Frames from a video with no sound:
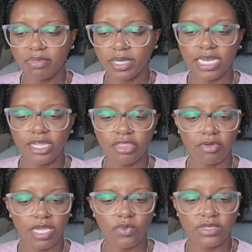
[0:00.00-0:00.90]

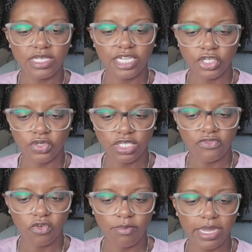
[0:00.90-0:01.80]
1093 was the interest
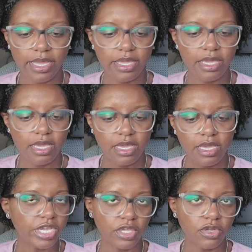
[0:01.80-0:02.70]
for my
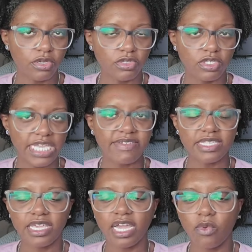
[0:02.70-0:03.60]
regular
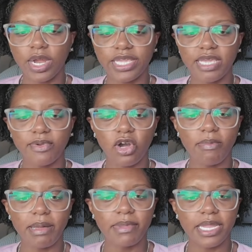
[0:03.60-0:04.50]
savings account where I keep all
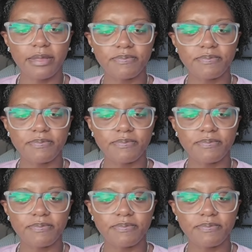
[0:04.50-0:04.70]
my money.